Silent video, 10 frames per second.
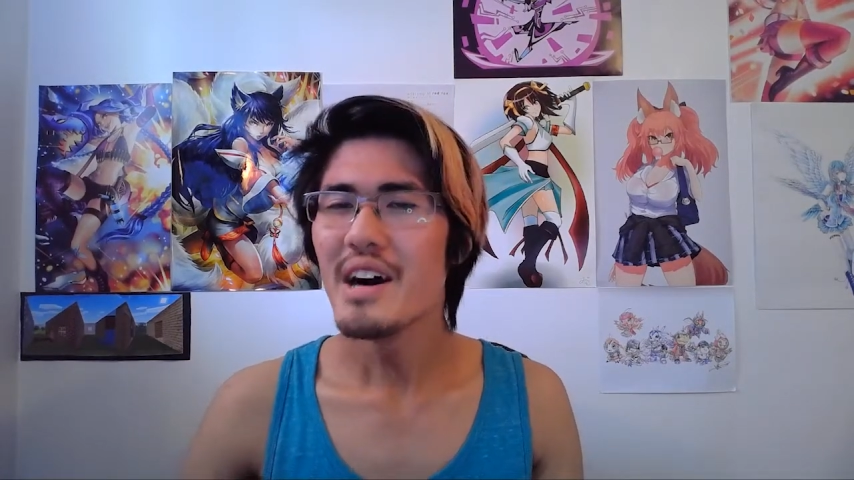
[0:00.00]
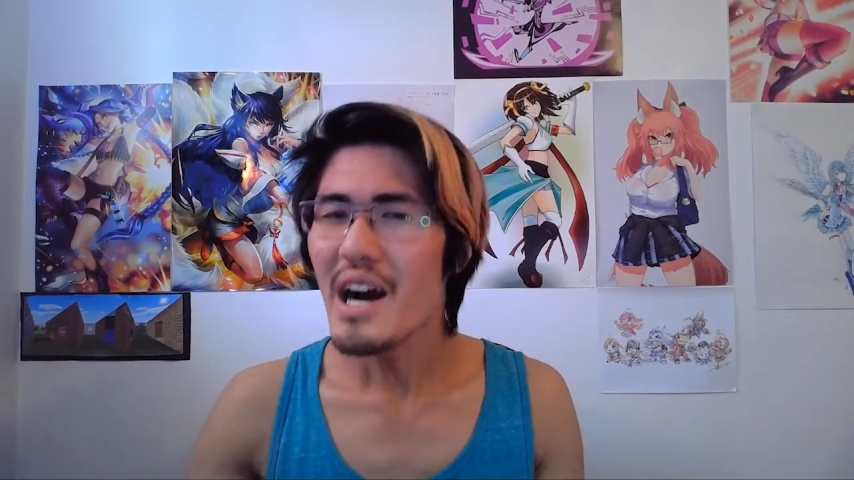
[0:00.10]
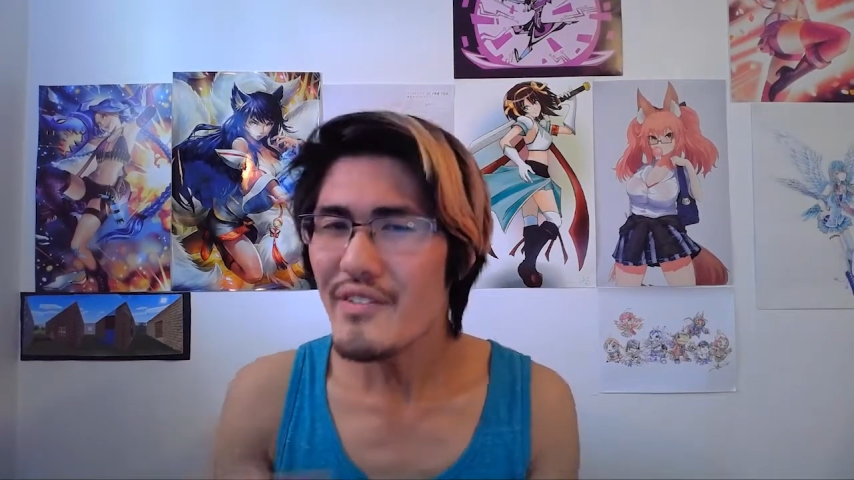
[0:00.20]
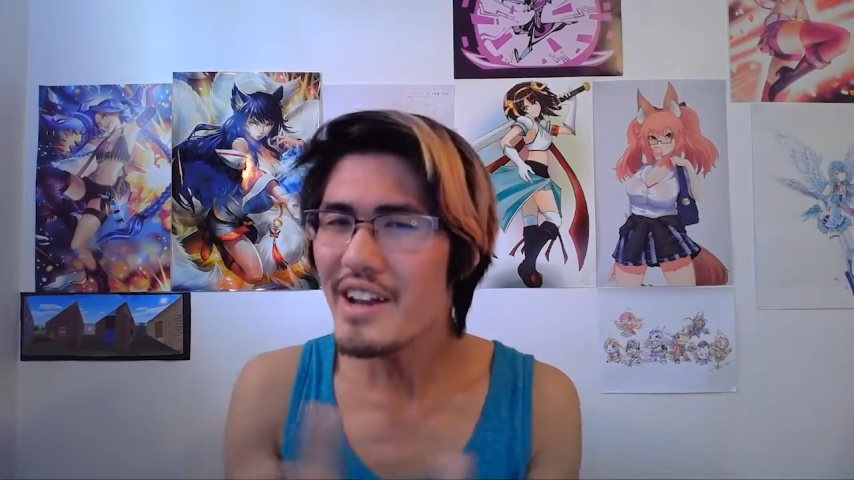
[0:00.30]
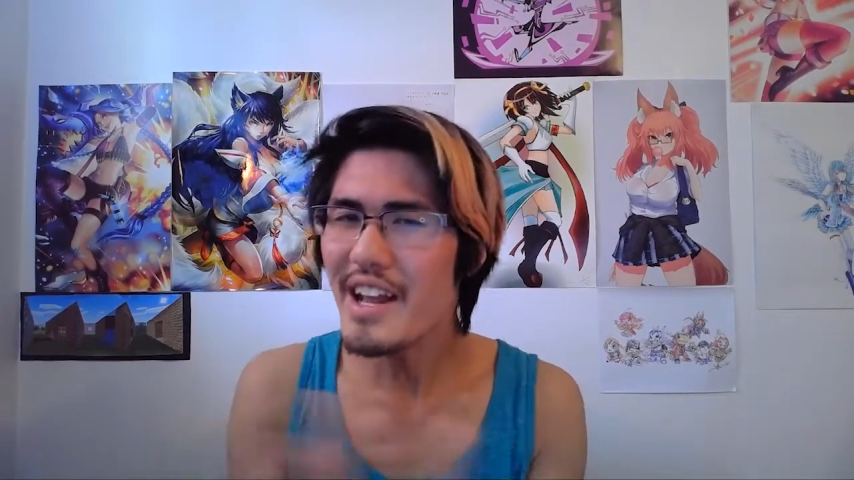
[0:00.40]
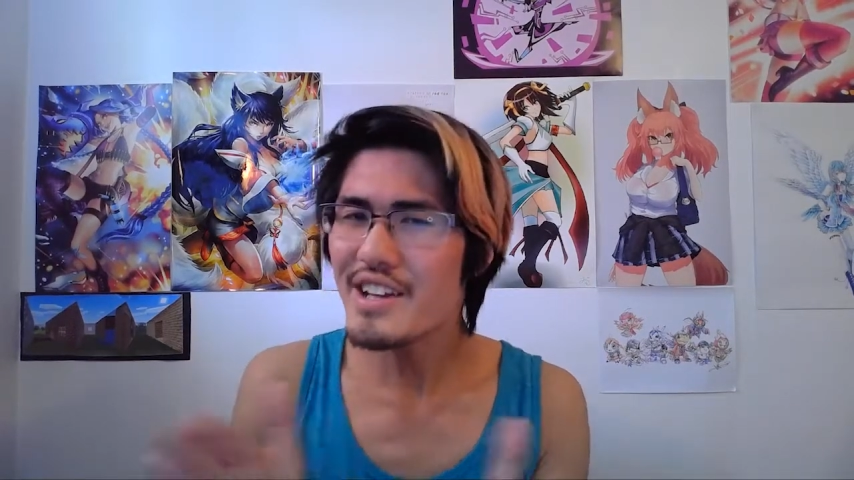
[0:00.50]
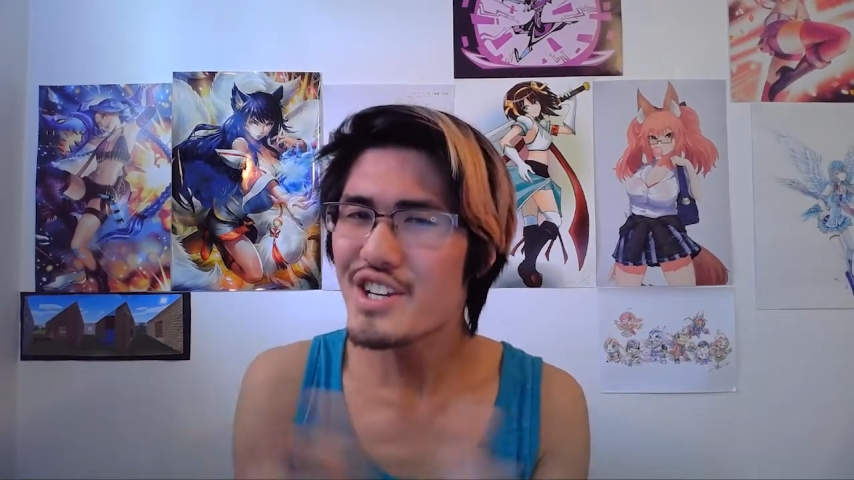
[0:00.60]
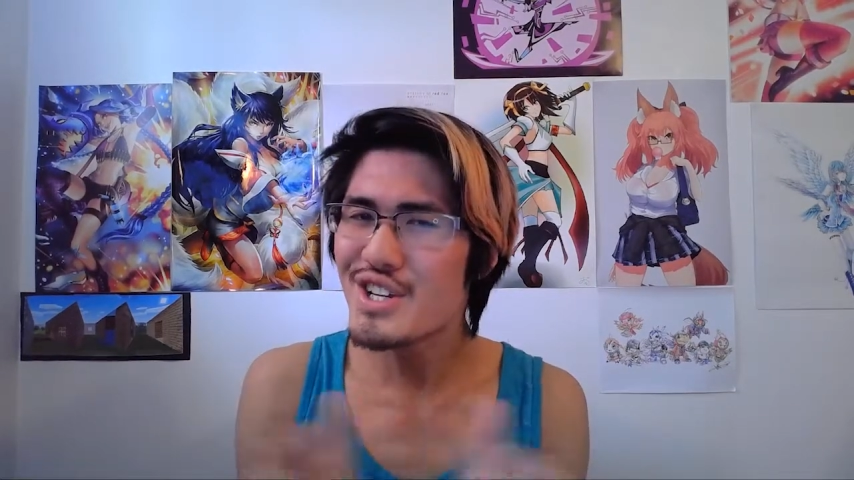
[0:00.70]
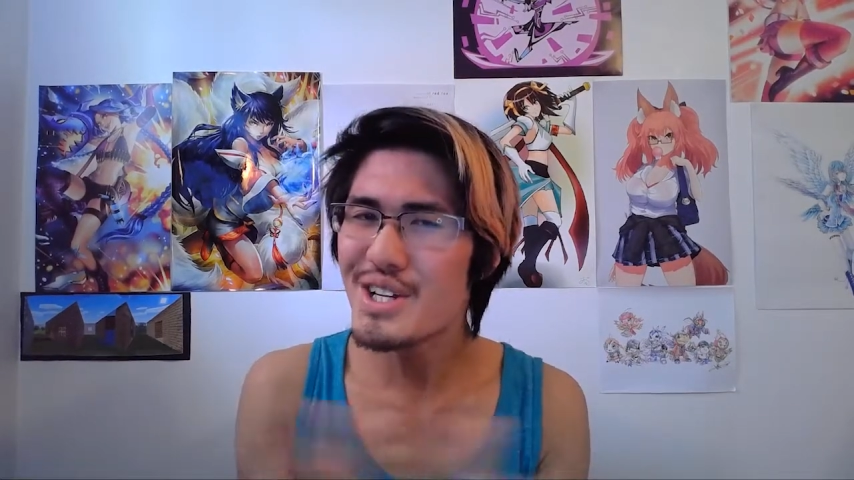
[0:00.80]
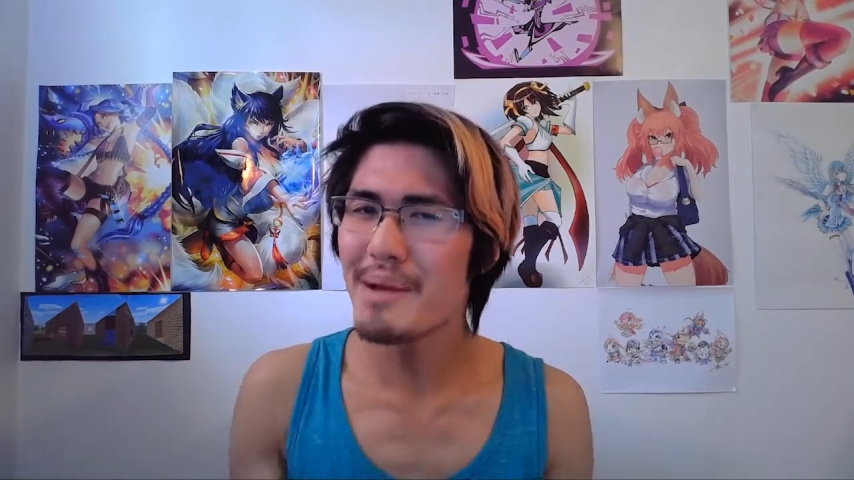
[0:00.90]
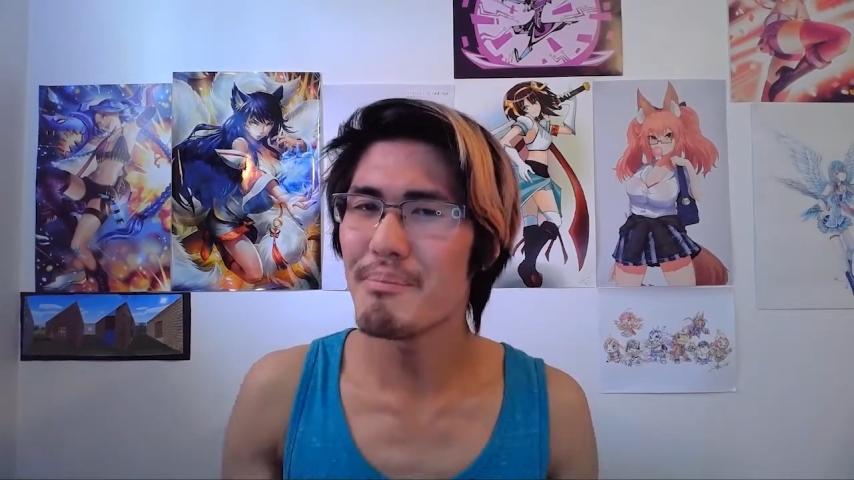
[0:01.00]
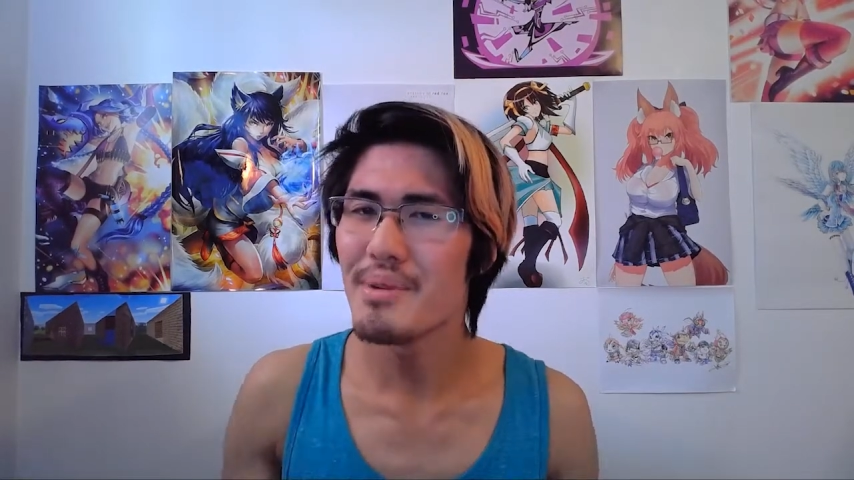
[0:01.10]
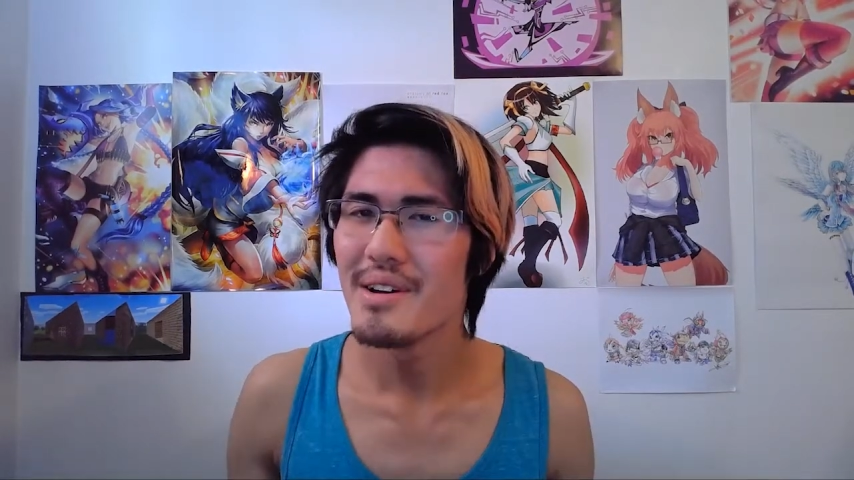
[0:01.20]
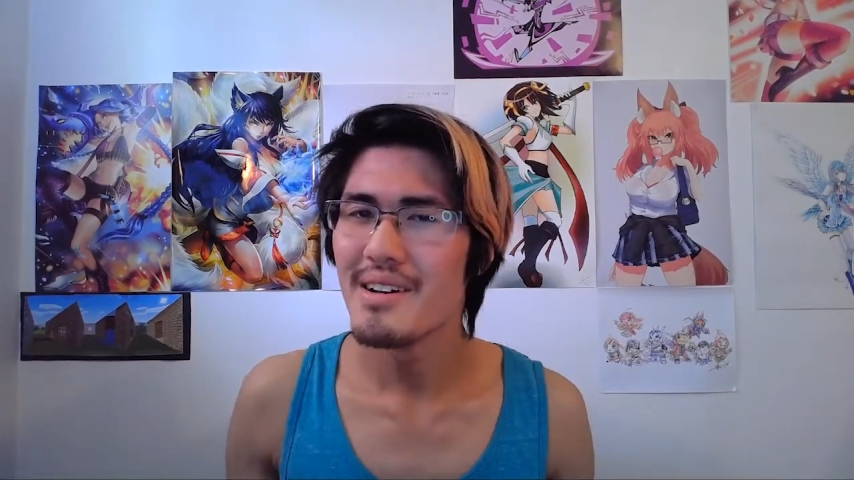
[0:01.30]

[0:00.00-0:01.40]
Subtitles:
of a nice ship